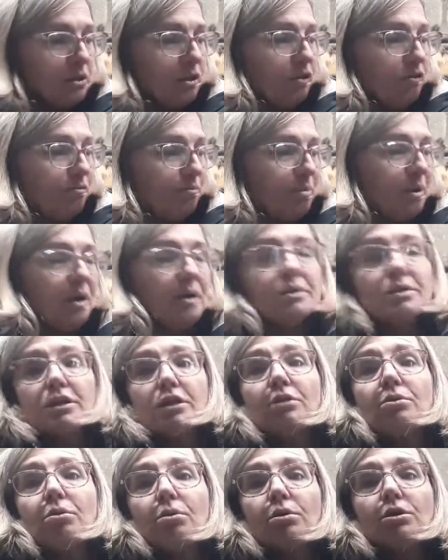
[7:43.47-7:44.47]
1/2 past
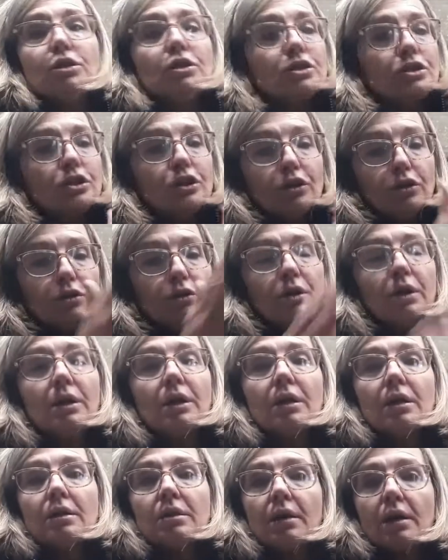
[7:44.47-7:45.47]
and 1/4
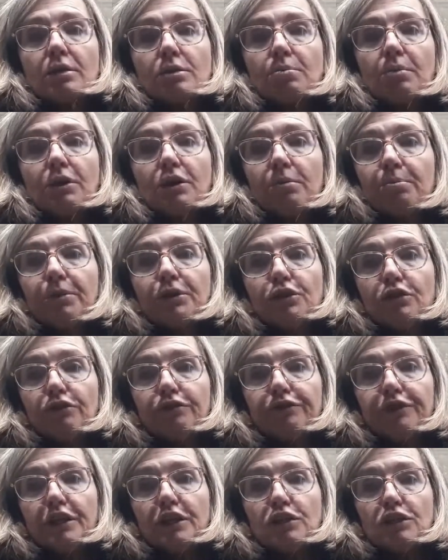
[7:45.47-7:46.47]
that's where you put your
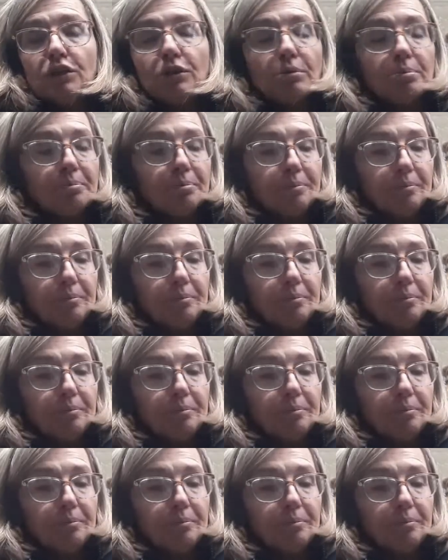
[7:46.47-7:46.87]
feature